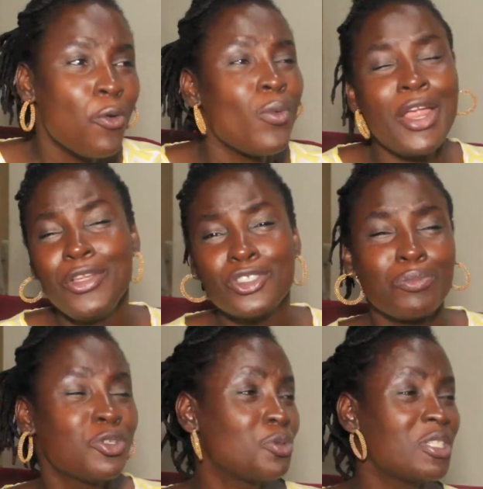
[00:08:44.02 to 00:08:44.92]
when you're
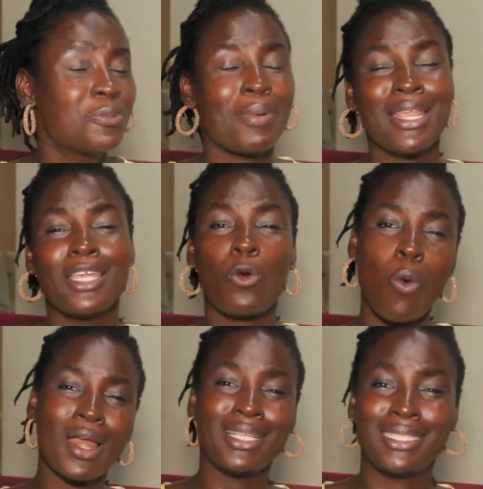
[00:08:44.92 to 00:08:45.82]
supposed to be spending
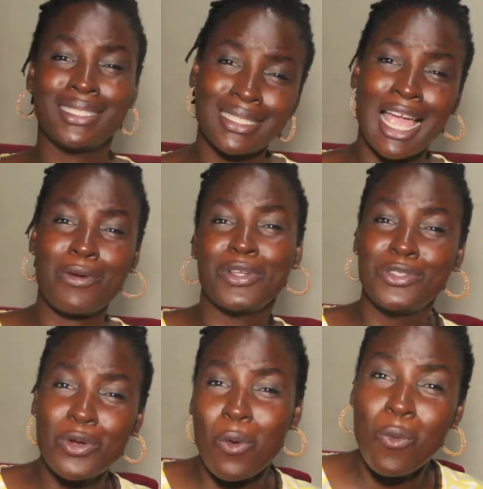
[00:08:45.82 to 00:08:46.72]
quality time
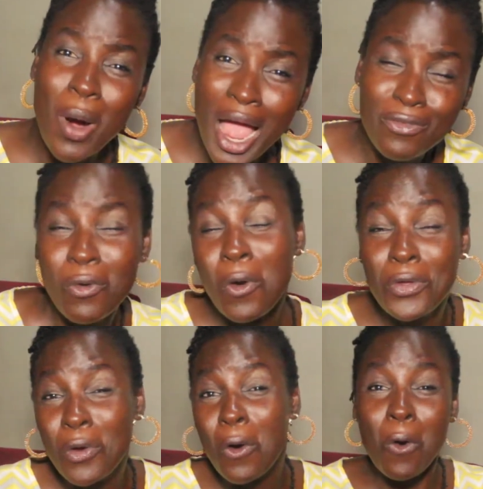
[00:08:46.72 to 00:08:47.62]
with your wife or
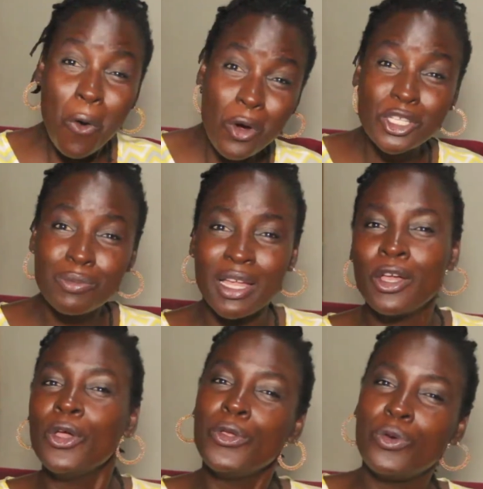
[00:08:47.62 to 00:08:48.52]
your husband,
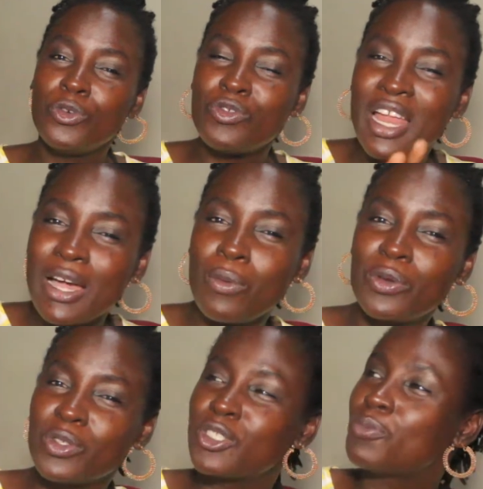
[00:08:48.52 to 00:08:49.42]
you'd rather
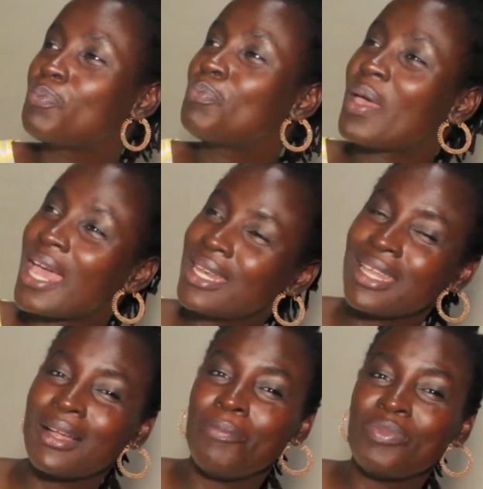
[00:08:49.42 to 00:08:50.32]
want to spend
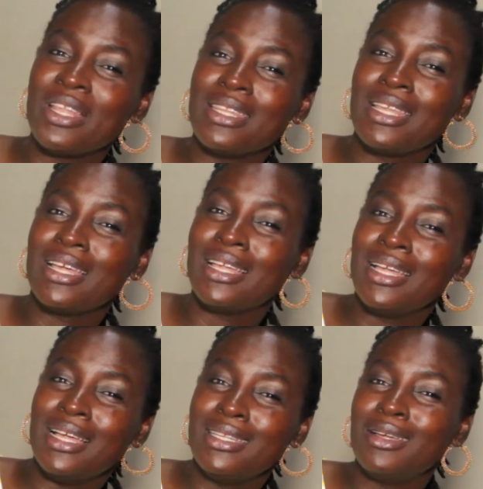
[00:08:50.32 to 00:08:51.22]
the
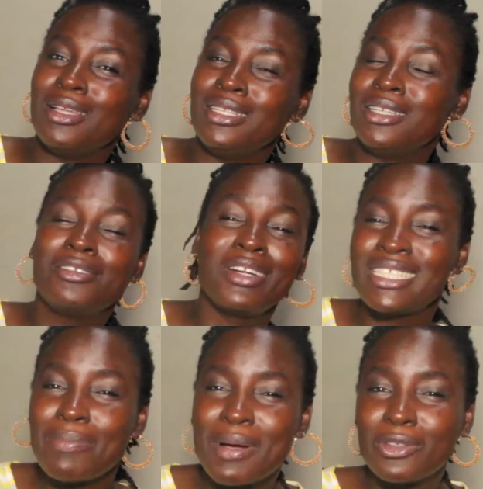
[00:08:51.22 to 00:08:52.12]

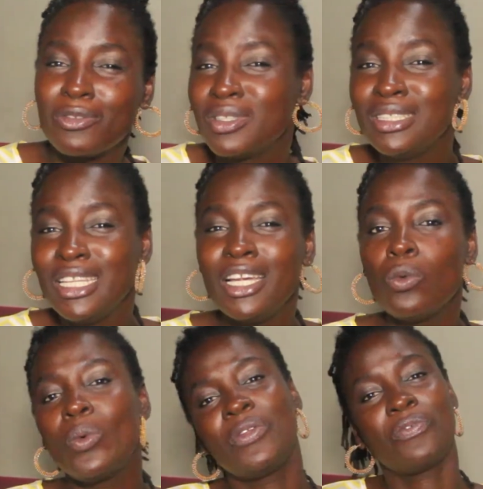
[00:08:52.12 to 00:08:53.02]
greater part of the day
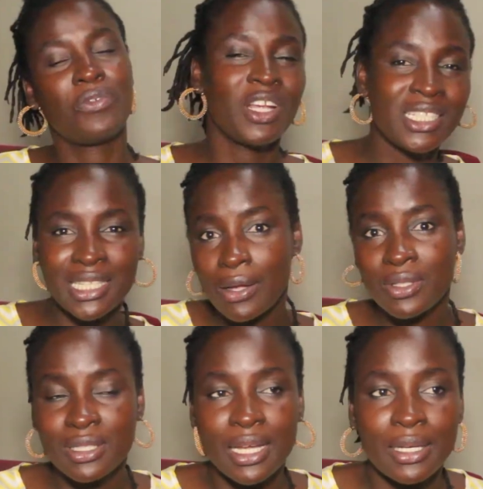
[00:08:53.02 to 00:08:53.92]
with friends
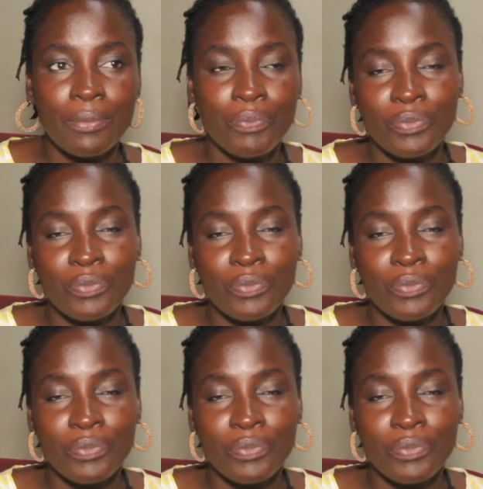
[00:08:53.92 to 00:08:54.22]
outside.